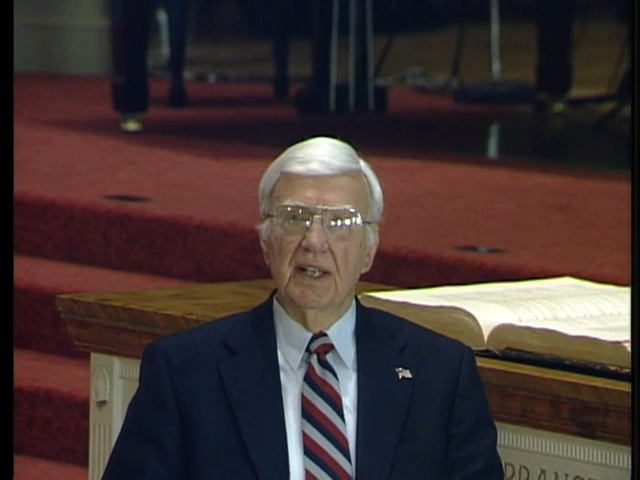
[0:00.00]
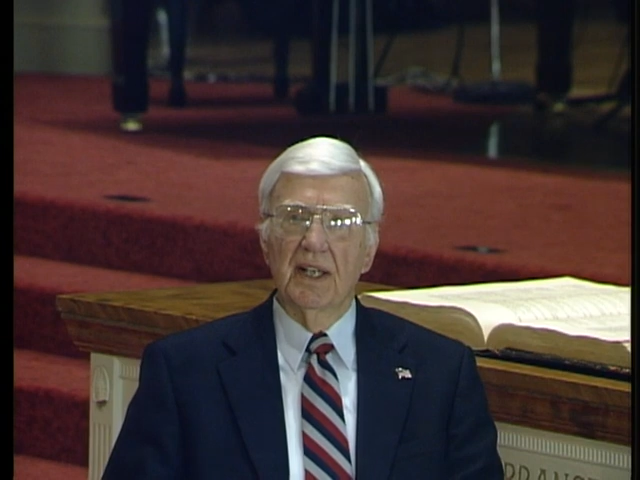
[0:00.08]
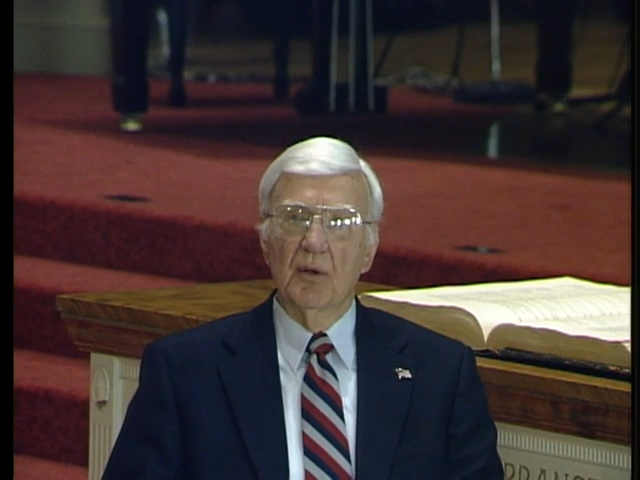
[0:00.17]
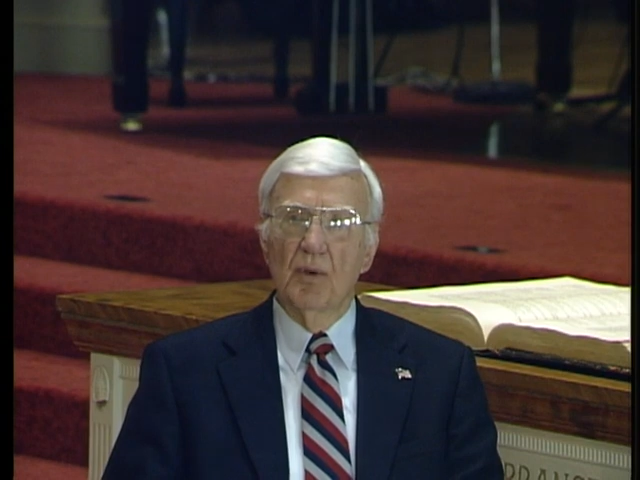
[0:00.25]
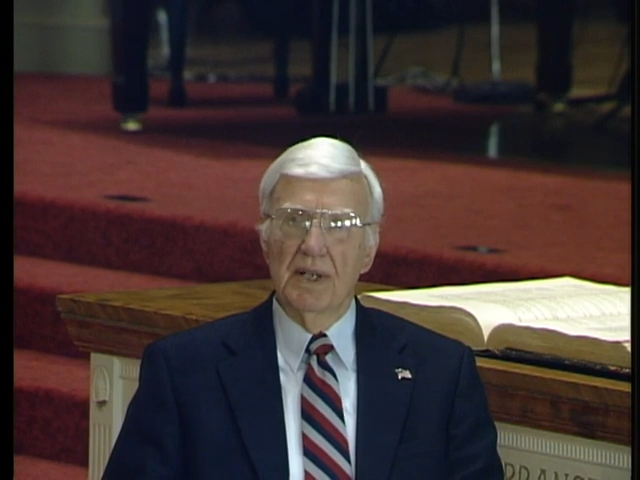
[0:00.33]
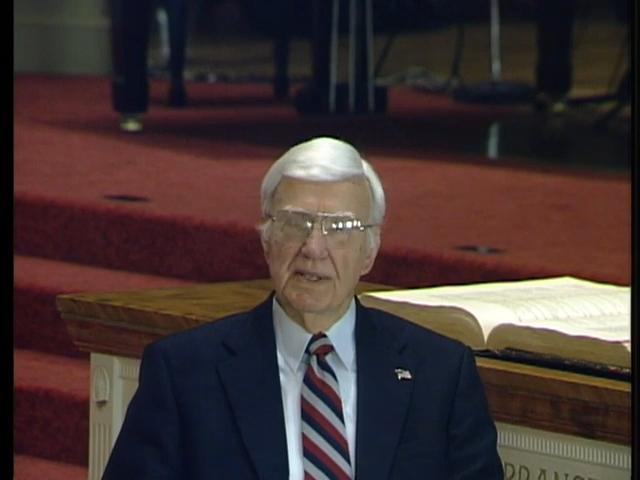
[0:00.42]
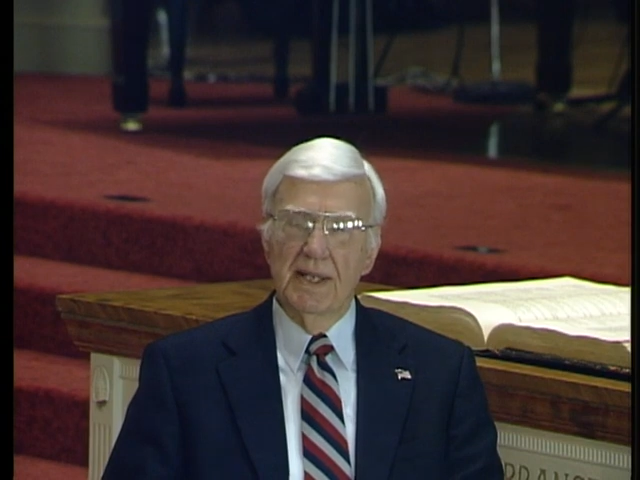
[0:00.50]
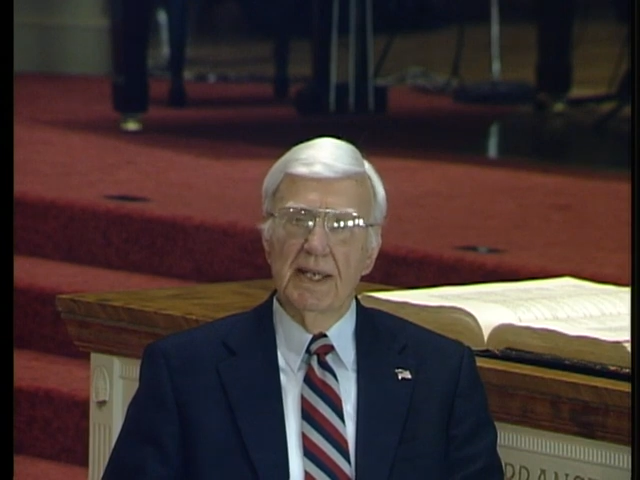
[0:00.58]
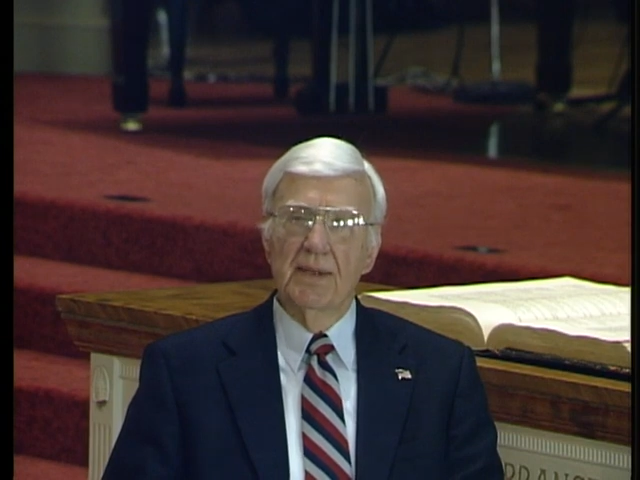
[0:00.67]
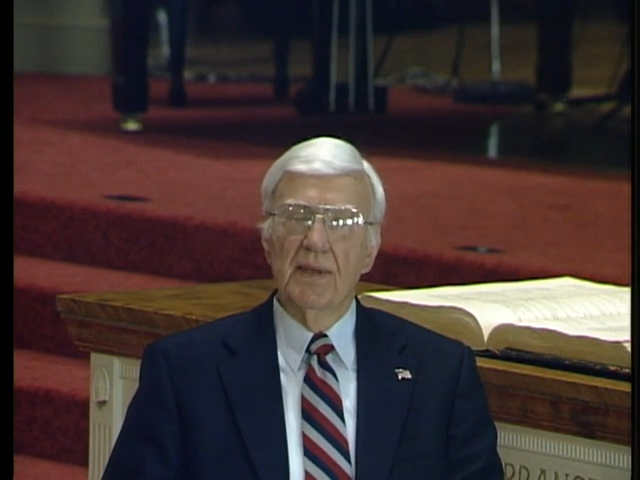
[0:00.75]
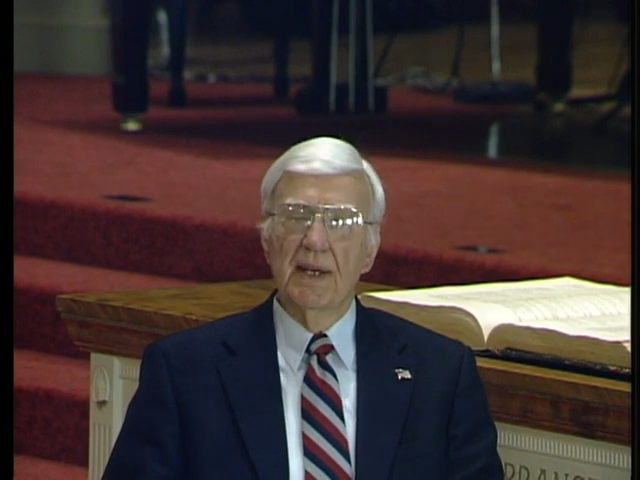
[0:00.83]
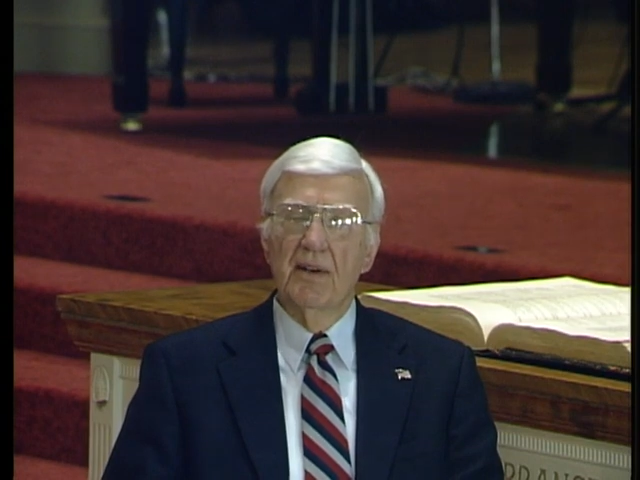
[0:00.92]
one
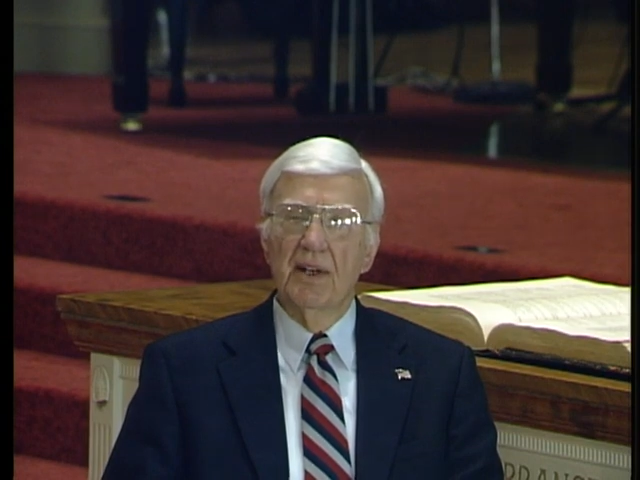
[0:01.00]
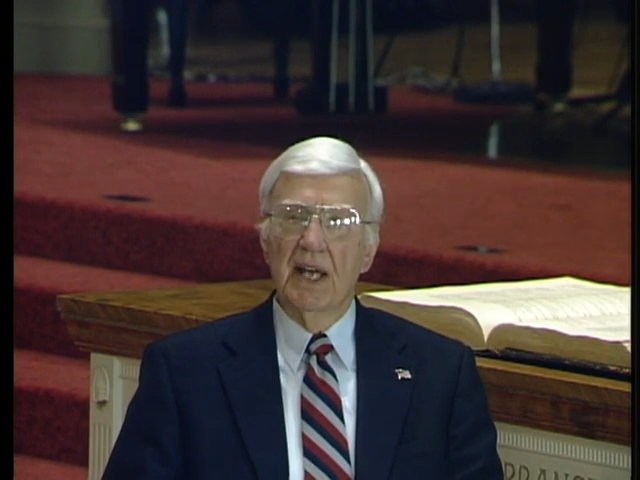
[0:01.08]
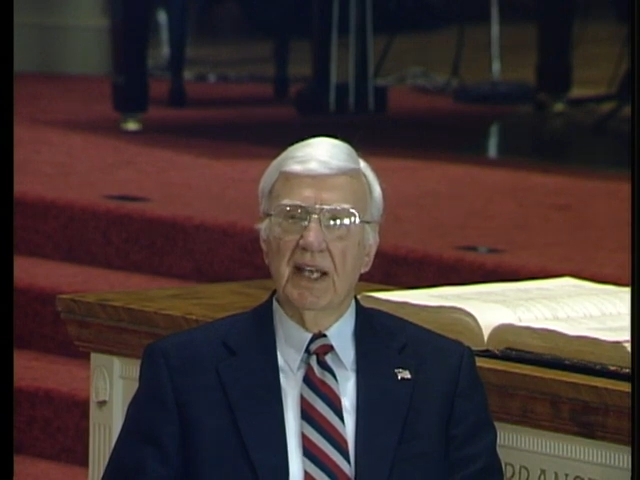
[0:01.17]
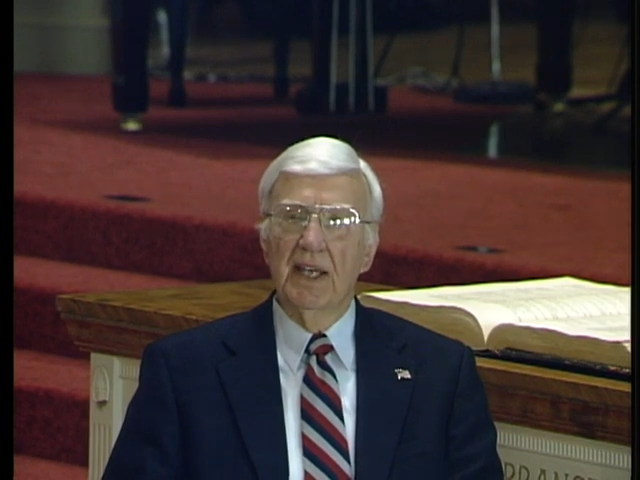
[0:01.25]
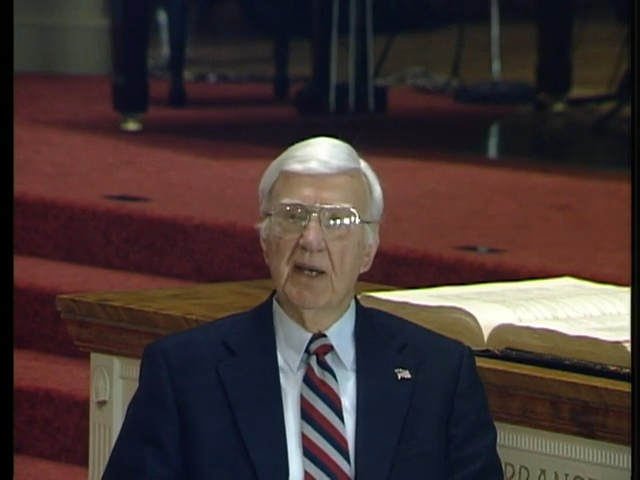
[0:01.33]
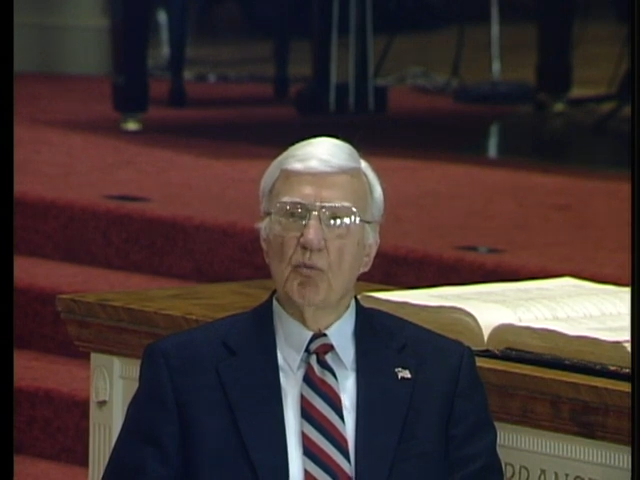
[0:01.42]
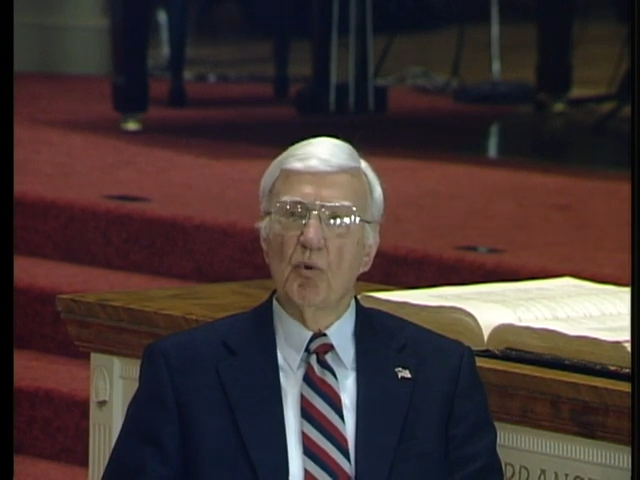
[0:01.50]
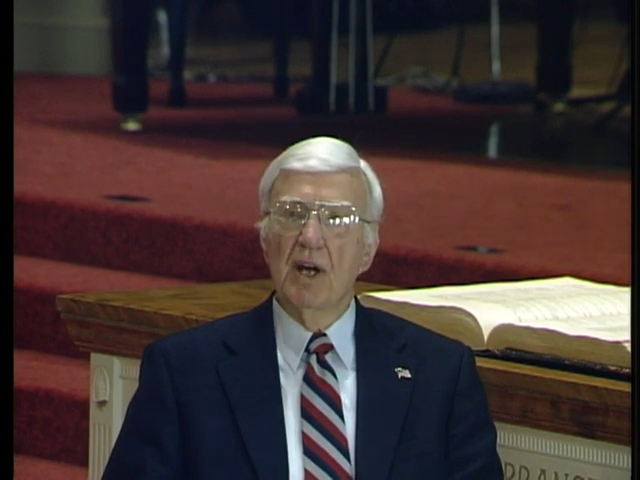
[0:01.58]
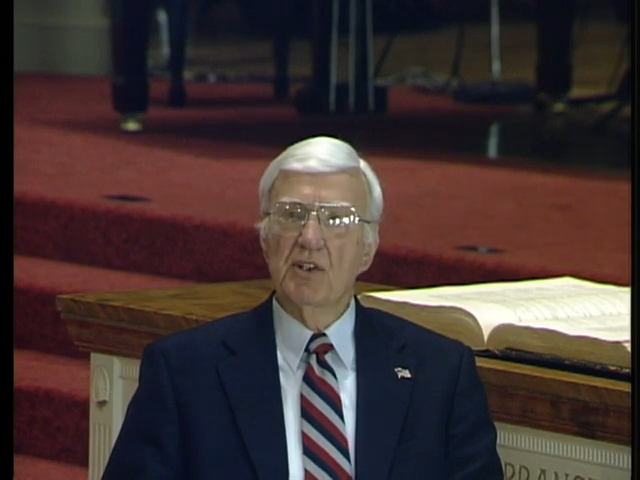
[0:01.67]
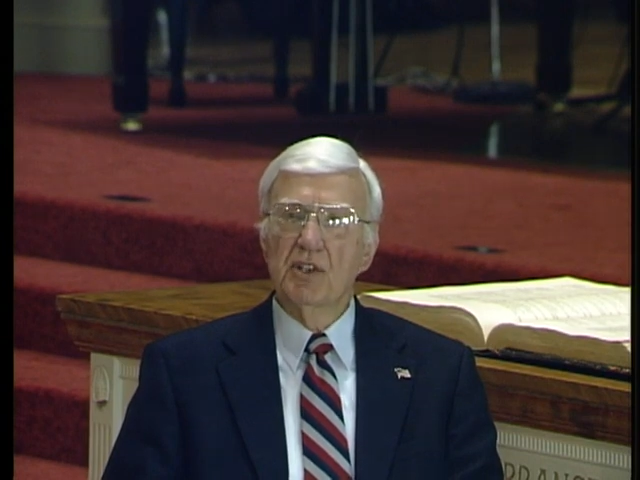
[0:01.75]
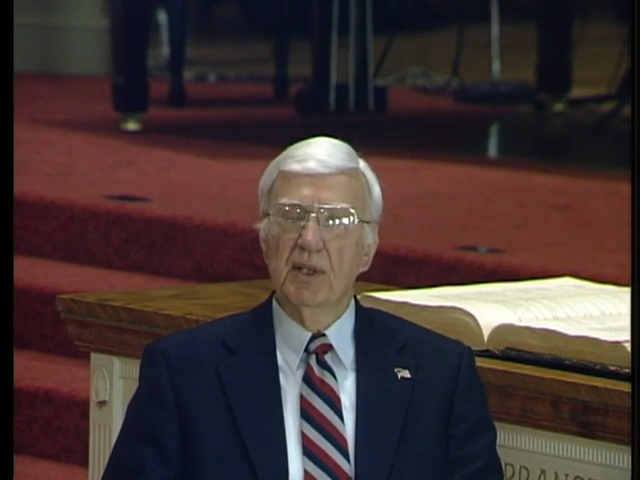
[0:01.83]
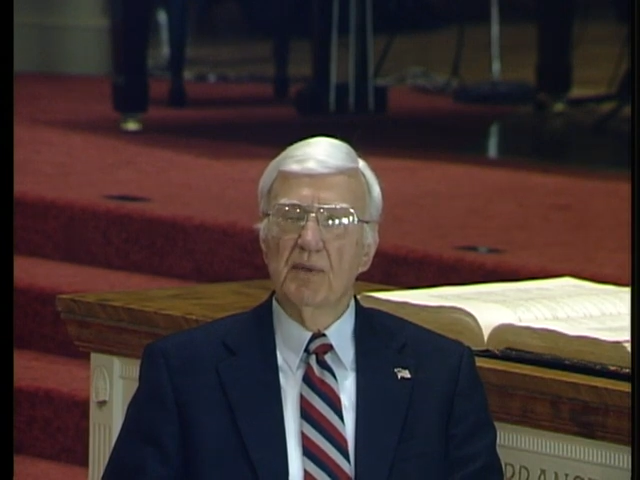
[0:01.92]
day there, and I kept
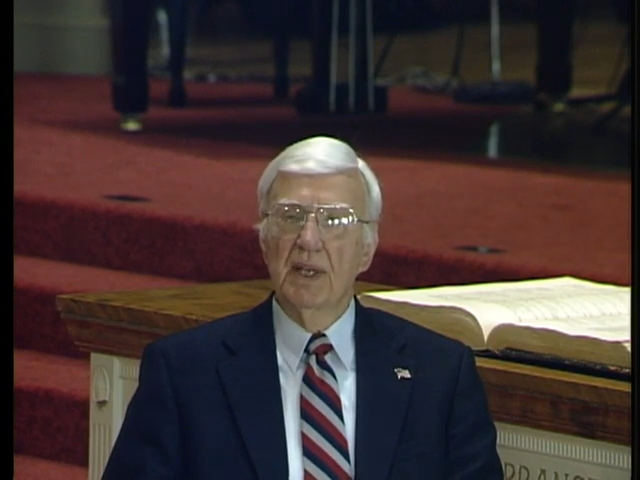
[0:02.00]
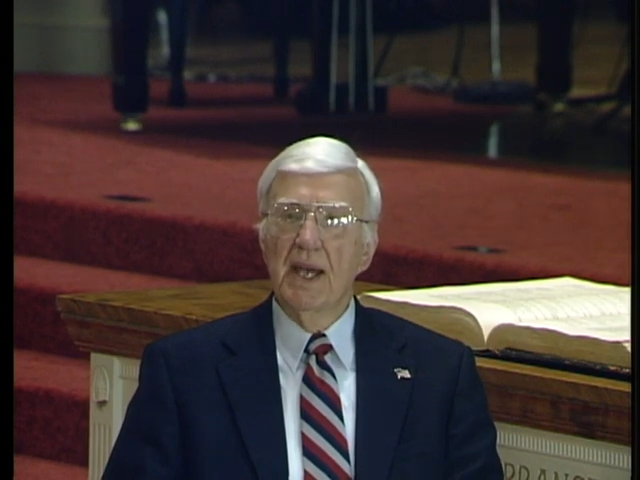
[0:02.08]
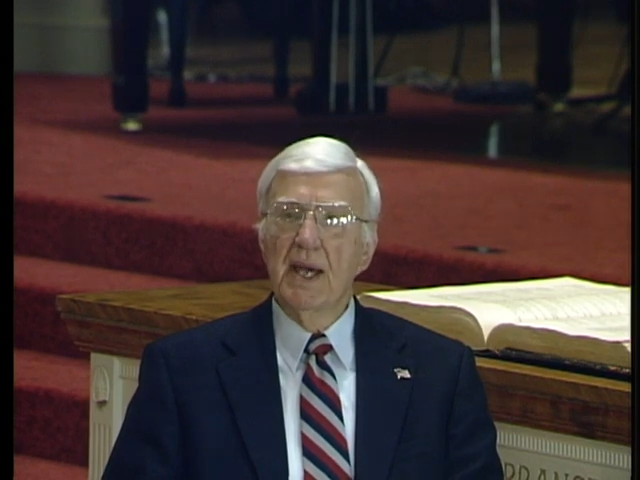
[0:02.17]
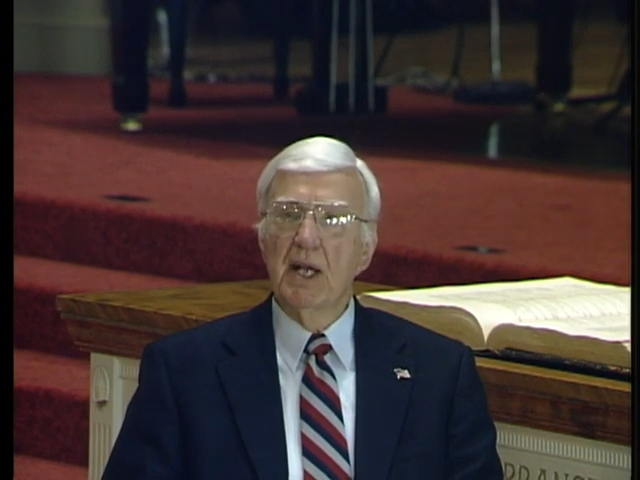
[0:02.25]
watching the